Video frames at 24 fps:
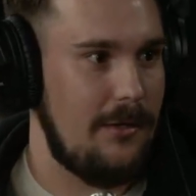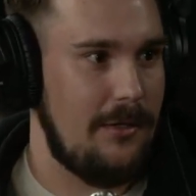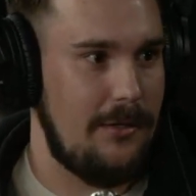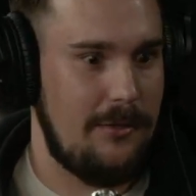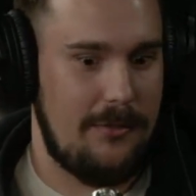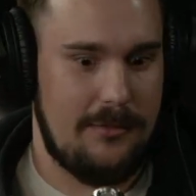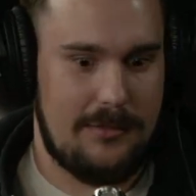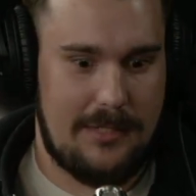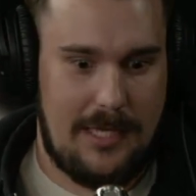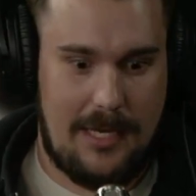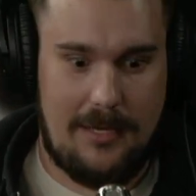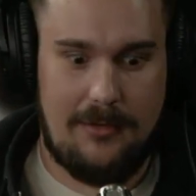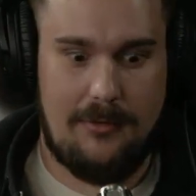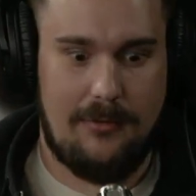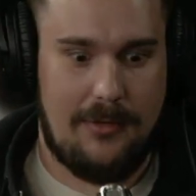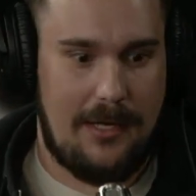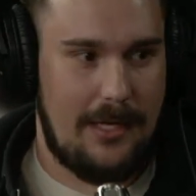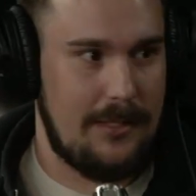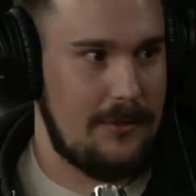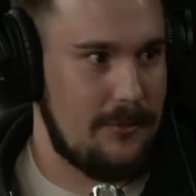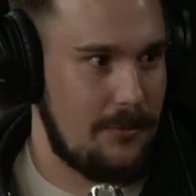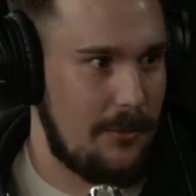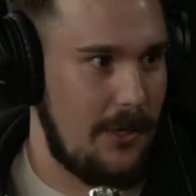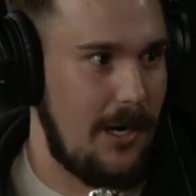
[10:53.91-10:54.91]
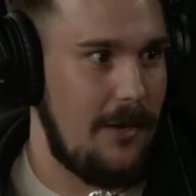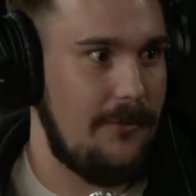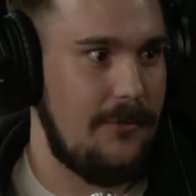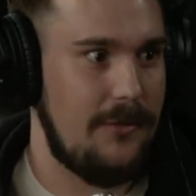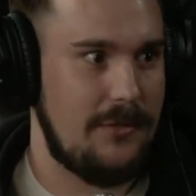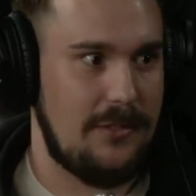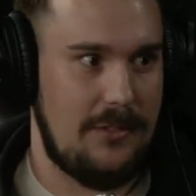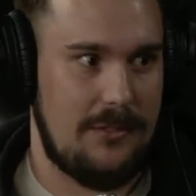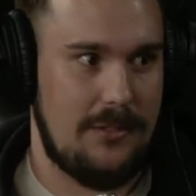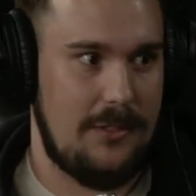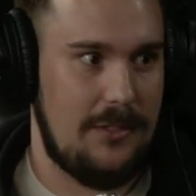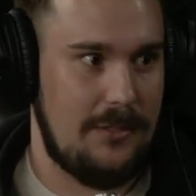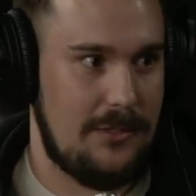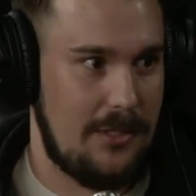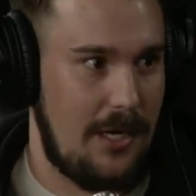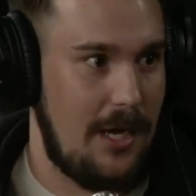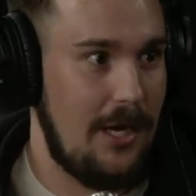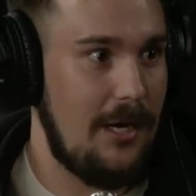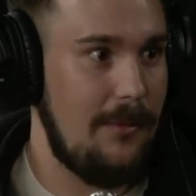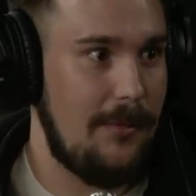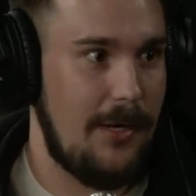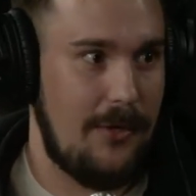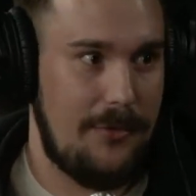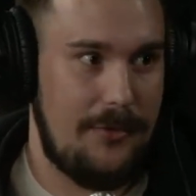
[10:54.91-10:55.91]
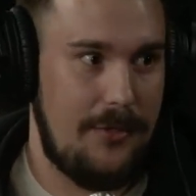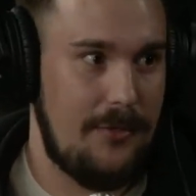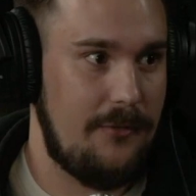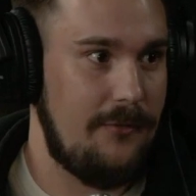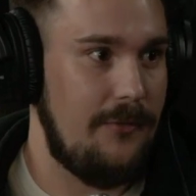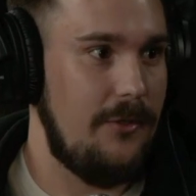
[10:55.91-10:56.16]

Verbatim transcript: You know, Daniel, that's prophecy. It's going to talk about these